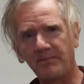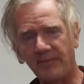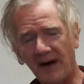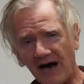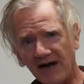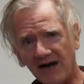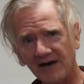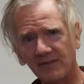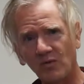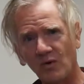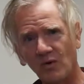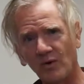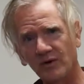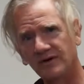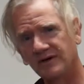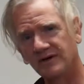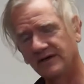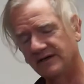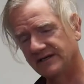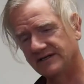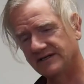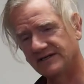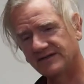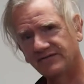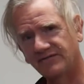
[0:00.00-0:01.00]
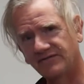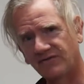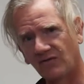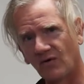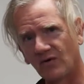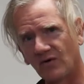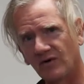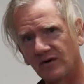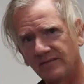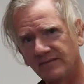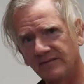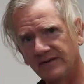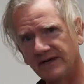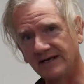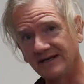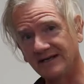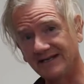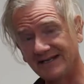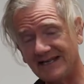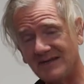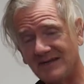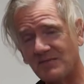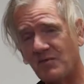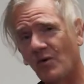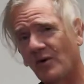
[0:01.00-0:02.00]
bottom water is formed and
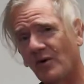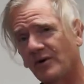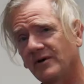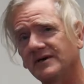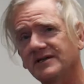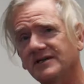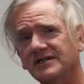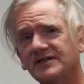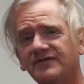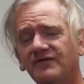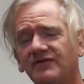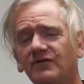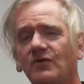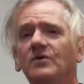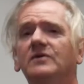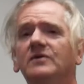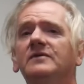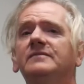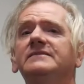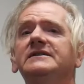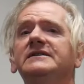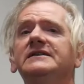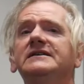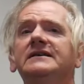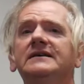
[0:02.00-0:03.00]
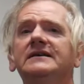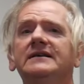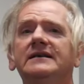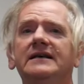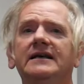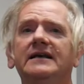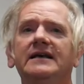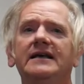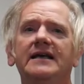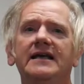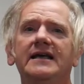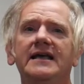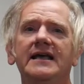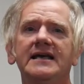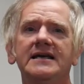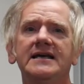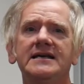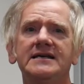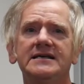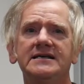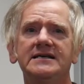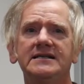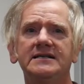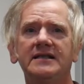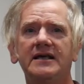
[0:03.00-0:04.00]
deep water is formed
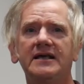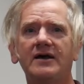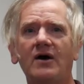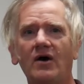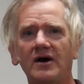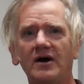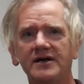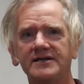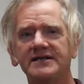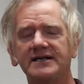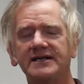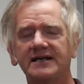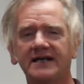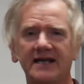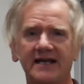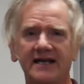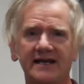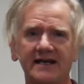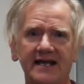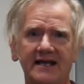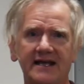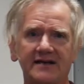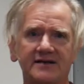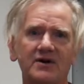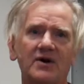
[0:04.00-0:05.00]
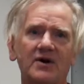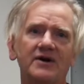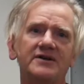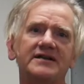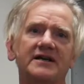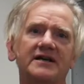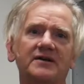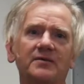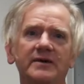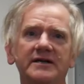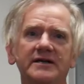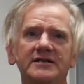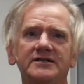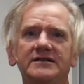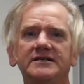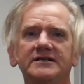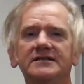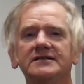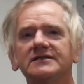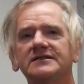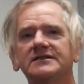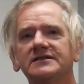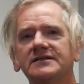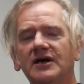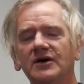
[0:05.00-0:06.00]
in the Arctic and Antarctic
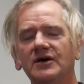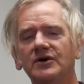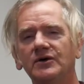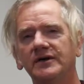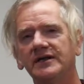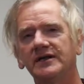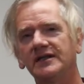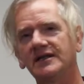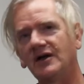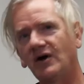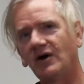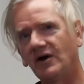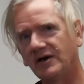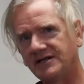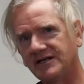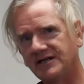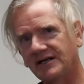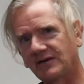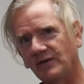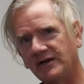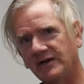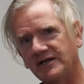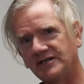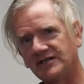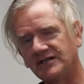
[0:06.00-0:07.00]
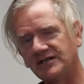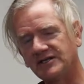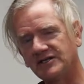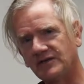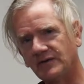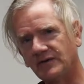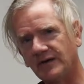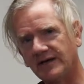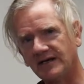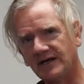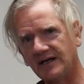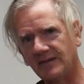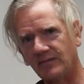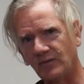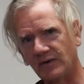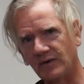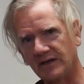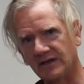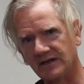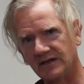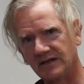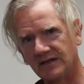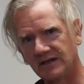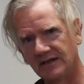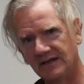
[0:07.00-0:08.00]
regions. So in the Arctic regions, you end up
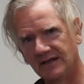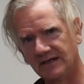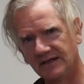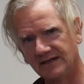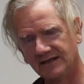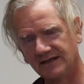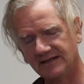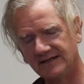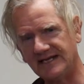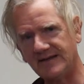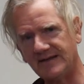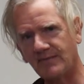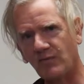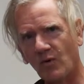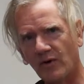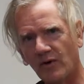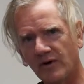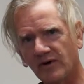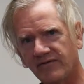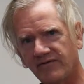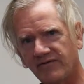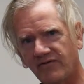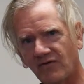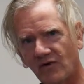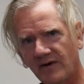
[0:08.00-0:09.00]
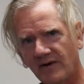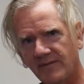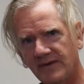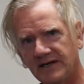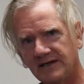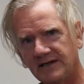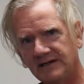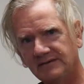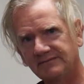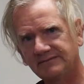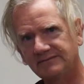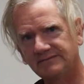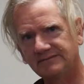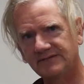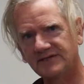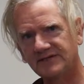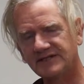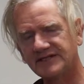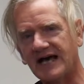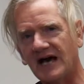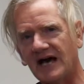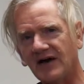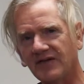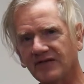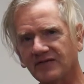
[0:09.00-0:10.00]
with deep water forming
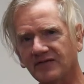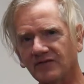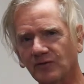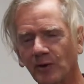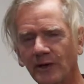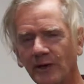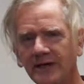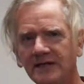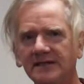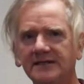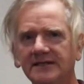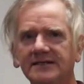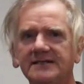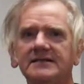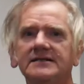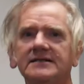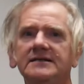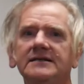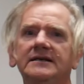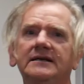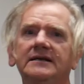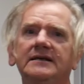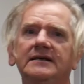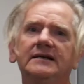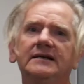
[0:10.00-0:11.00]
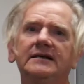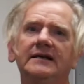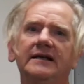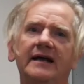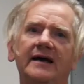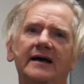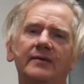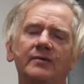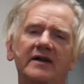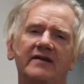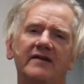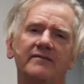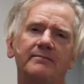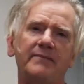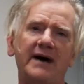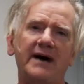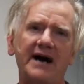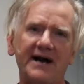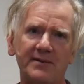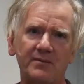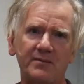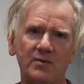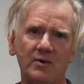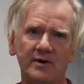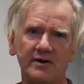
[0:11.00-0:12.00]
south of Greenland, and we have
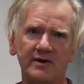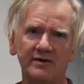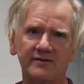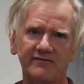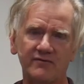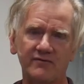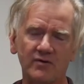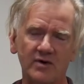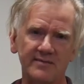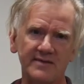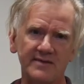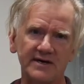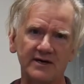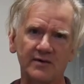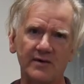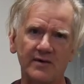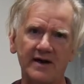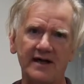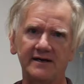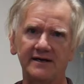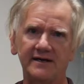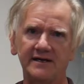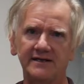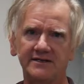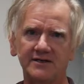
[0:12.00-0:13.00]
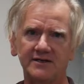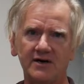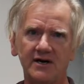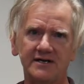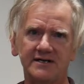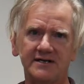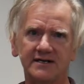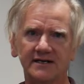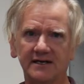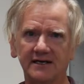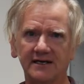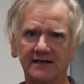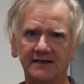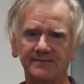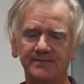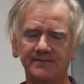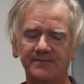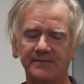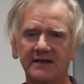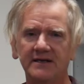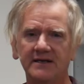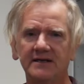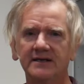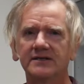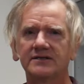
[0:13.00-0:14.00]
bottom water forming around Antarctica.
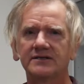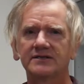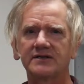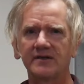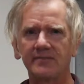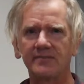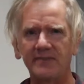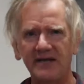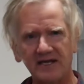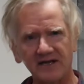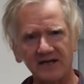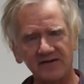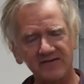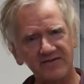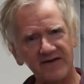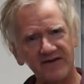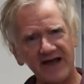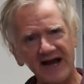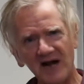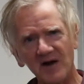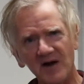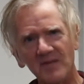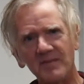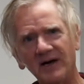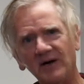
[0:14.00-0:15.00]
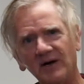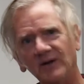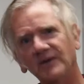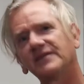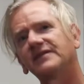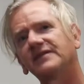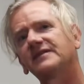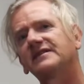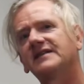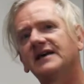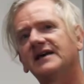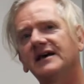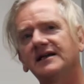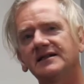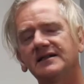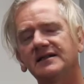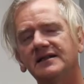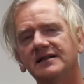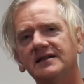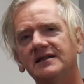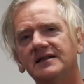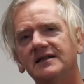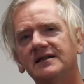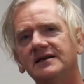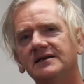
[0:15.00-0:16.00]
So the big conveyor belt that
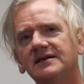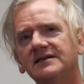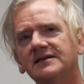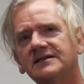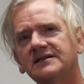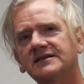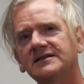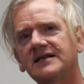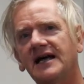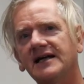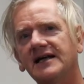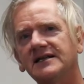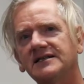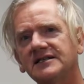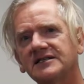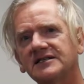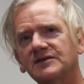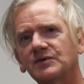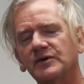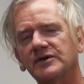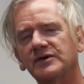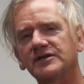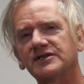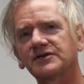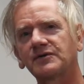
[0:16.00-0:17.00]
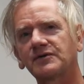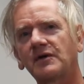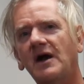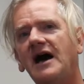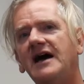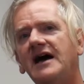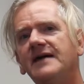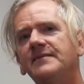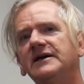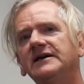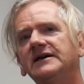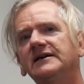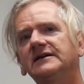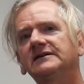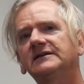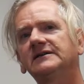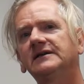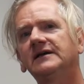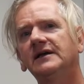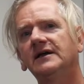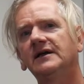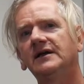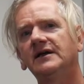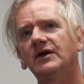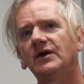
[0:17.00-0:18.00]
the scientists were describing
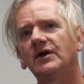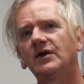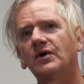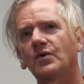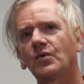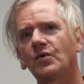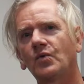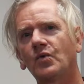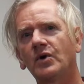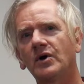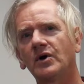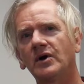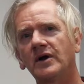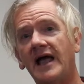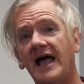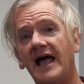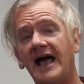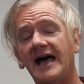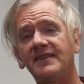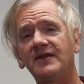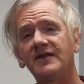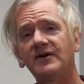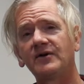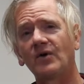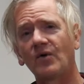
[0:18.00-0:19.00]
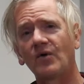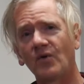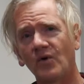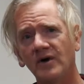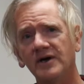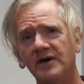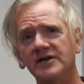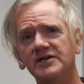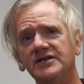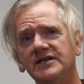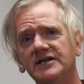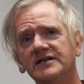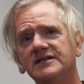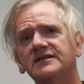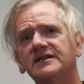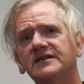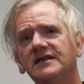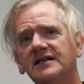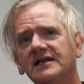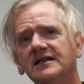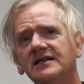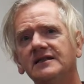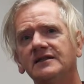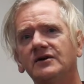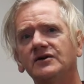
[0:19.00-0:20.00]
had their origins
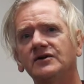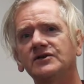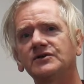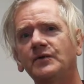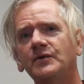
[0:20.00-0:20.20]
in those